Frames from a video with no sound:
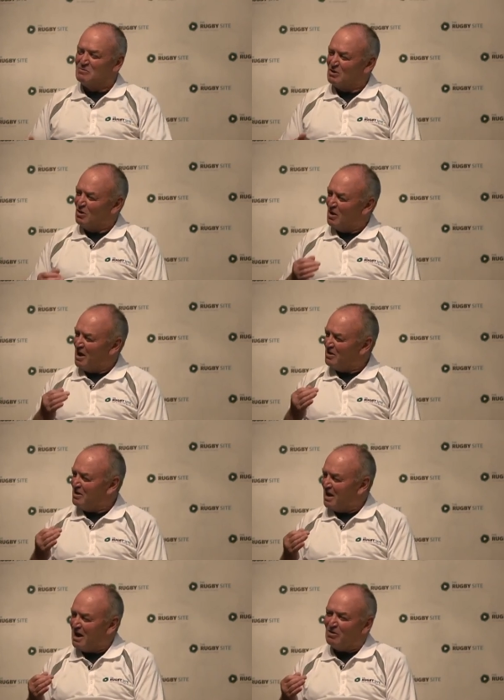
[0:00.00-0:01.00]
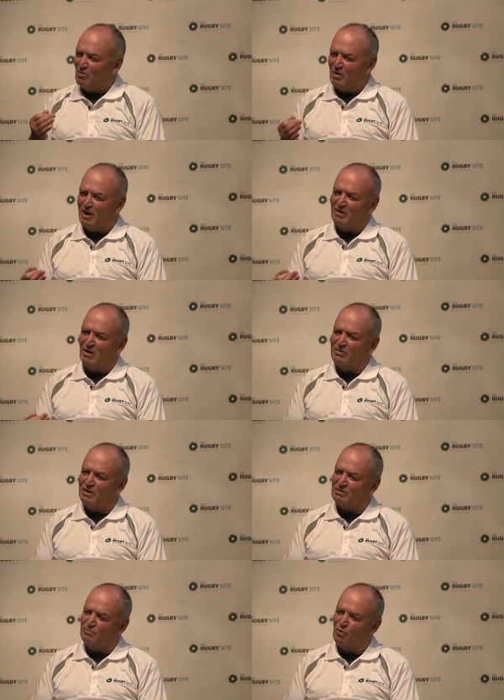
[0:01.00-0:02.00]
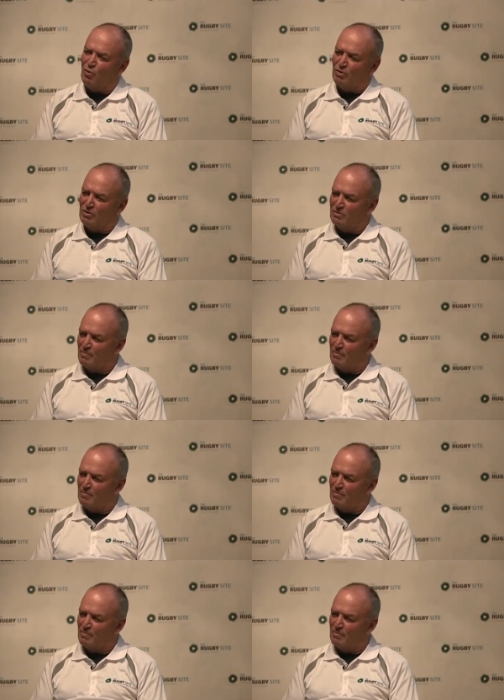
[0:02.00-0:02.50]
So how you handle that, I think, is important.